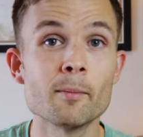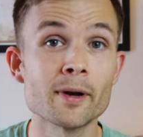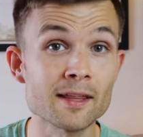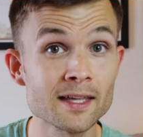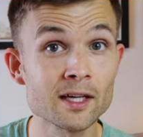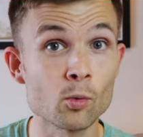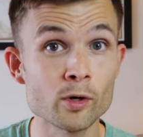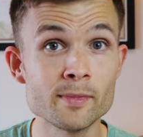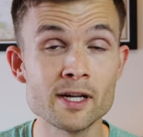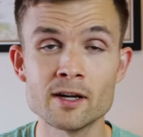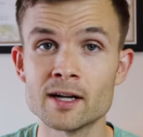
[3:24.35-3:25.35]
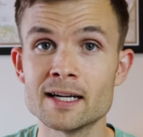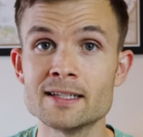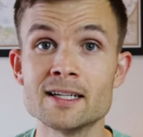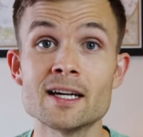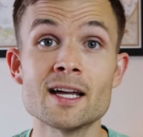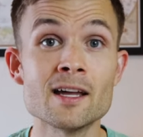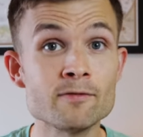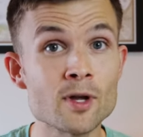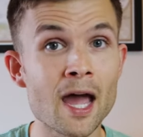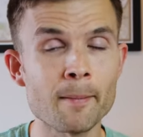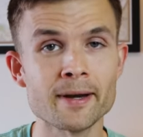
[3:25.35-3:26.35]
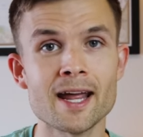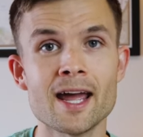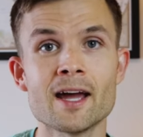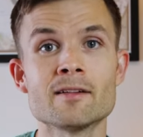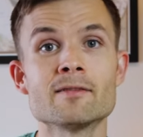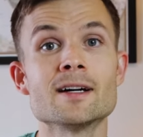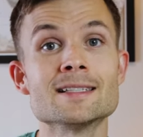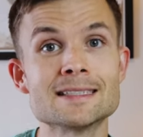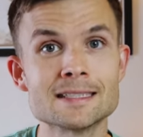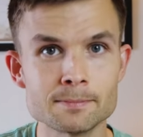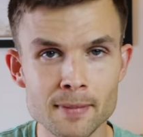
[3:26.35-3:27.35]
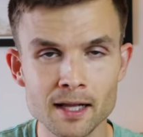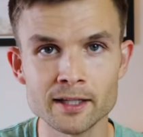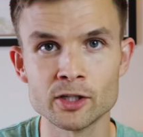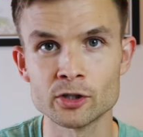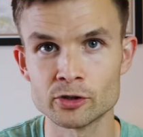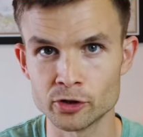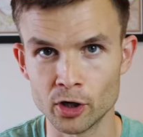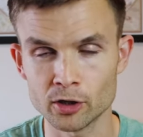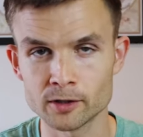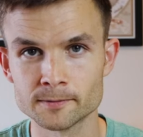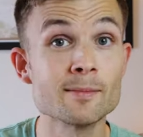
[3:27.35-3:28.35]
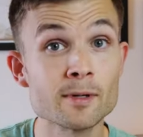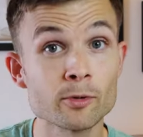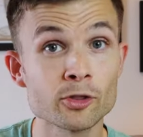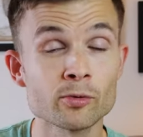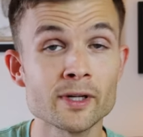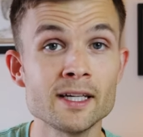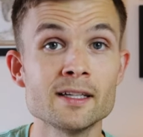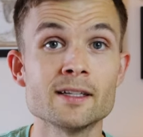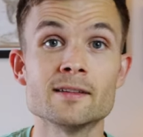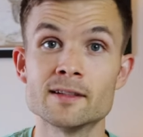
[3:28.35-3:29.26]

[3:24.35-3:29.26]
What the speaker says: but I think it would be a good idea if you happen to have a smellier dog. Tip number 3.